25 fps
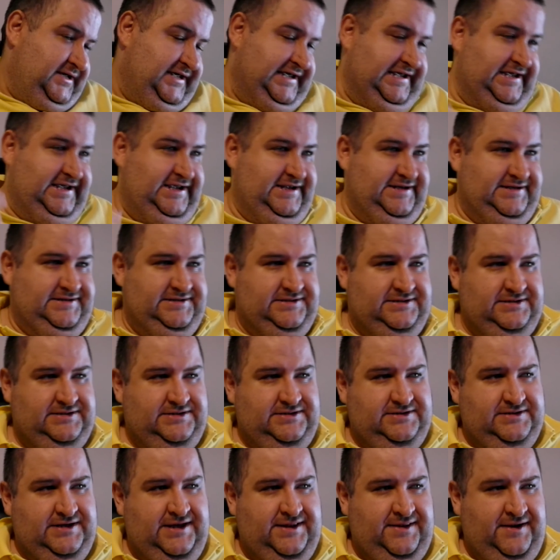
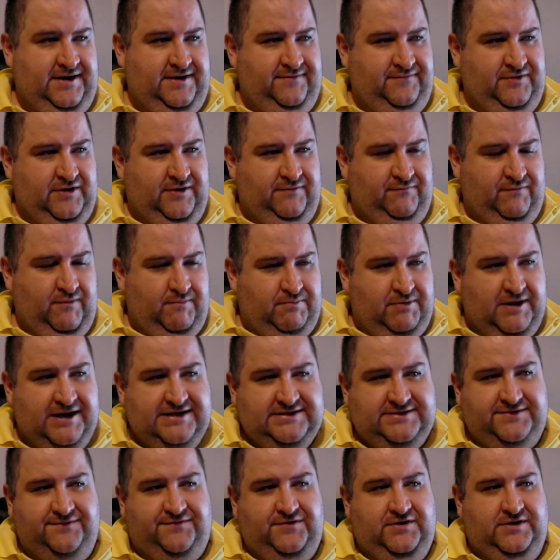is, at the end of it, I
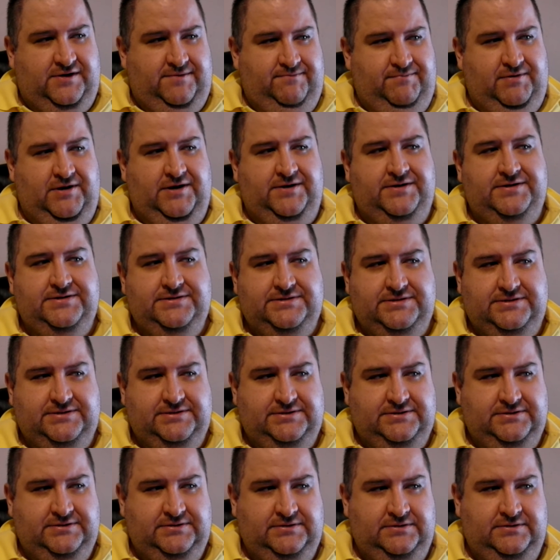replaced a few
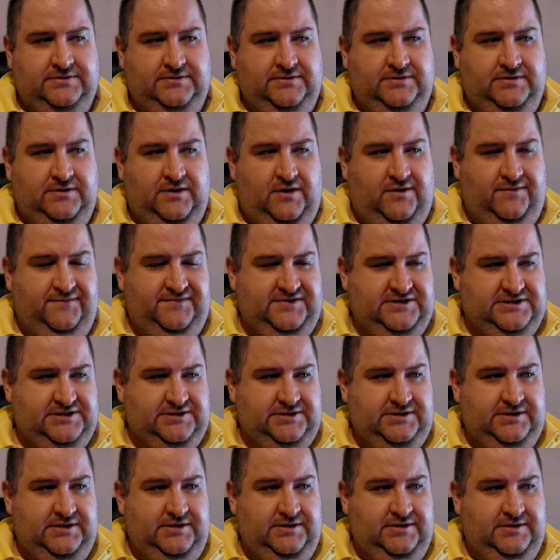components,
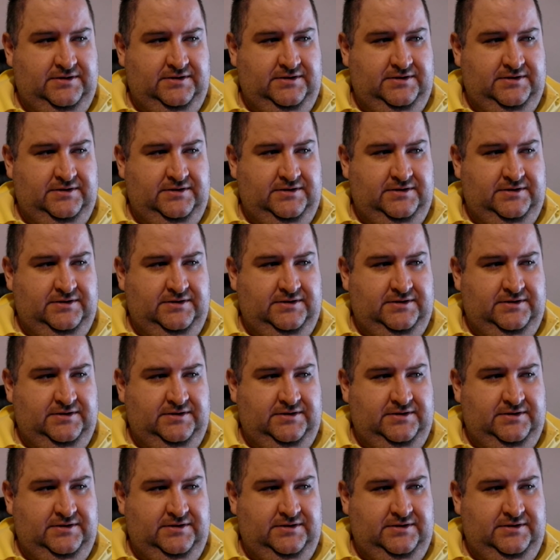obviously.